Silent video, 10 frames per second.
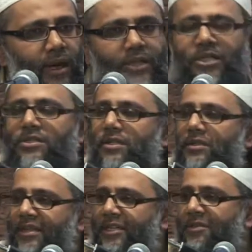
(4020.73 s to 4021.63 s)
And she goes,
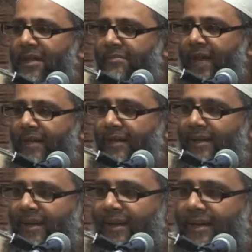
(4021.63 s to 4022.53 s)
oh, thank you, young man.